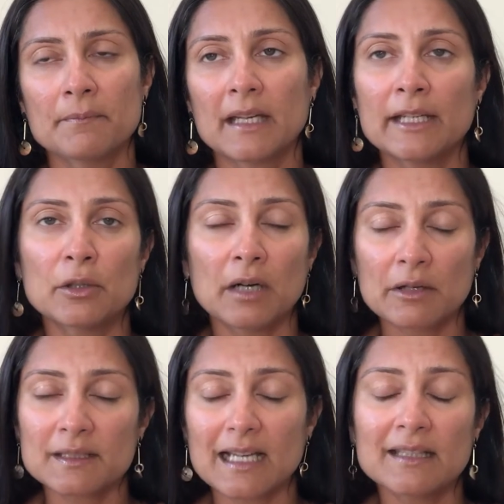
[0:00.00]
I know
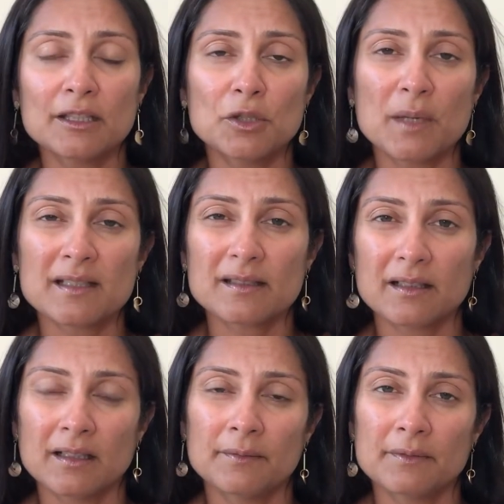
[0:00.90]
outside the US,
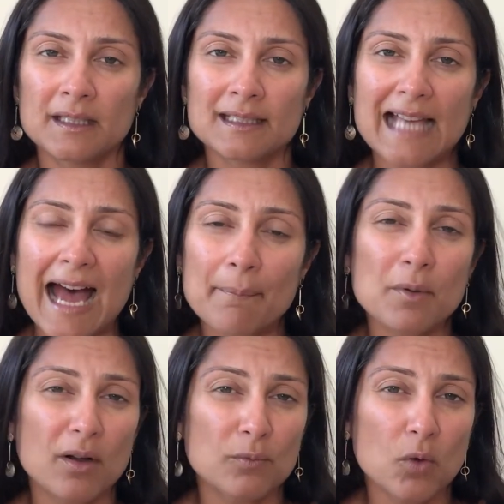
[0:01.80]
this app
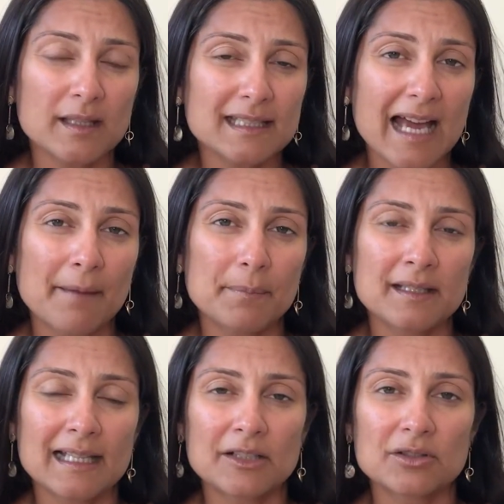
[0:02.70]
called WhatsApp
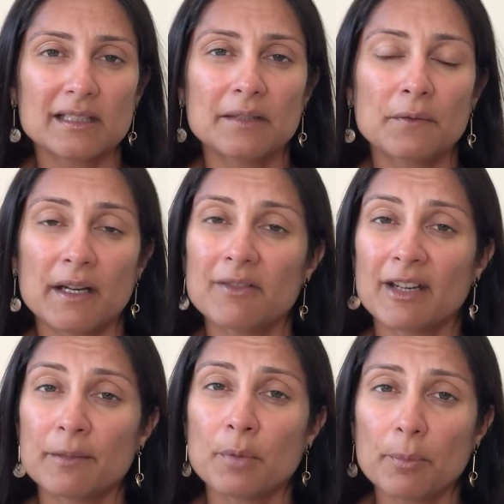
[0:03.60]
is actually very,
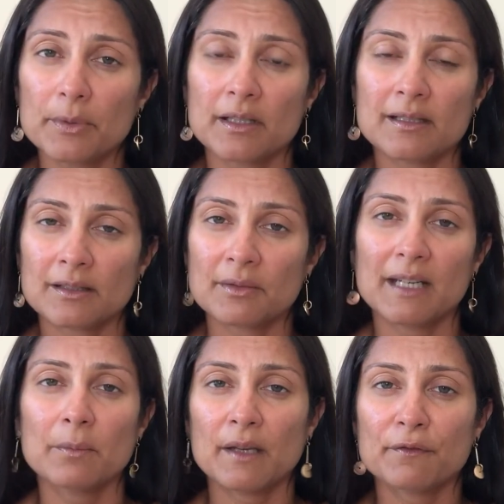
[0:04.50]
very popular. It's a
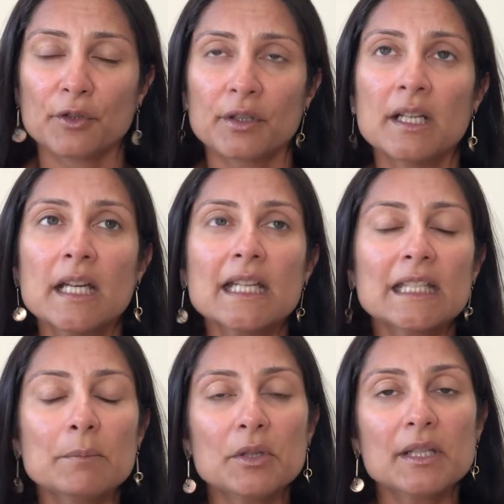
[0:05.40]
great way for
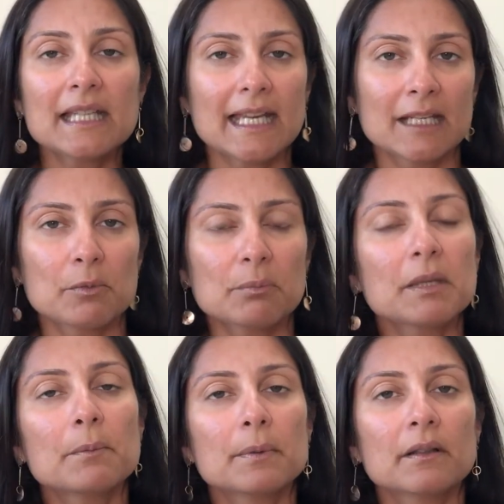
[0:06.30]
communicating with
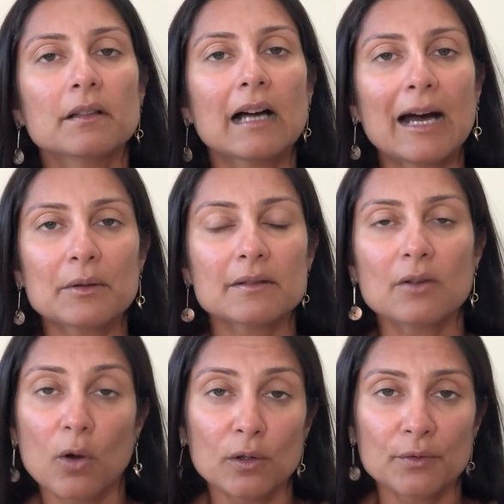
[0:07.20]
people
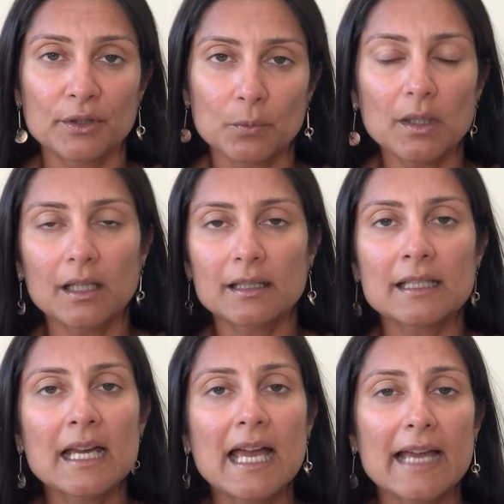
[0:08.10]
all over the world,
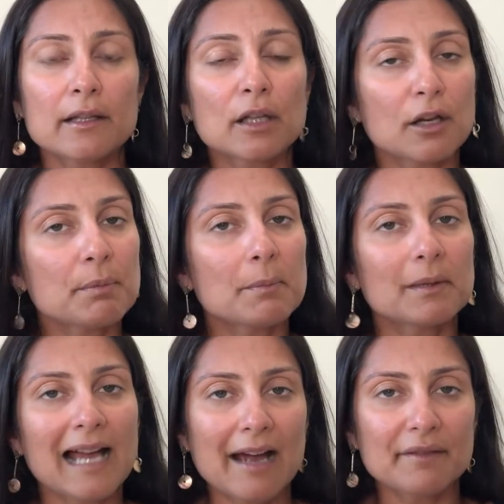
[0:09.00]
and a lot of people
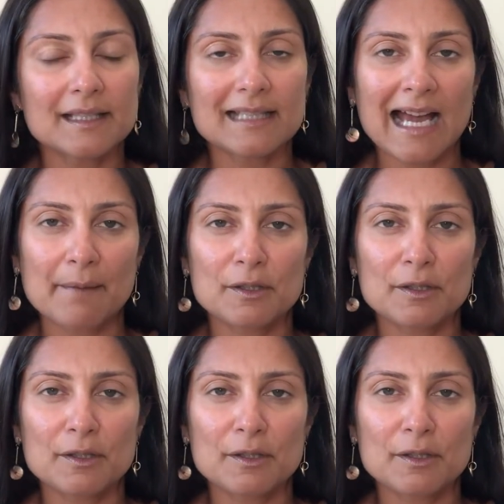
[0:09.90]
have this app.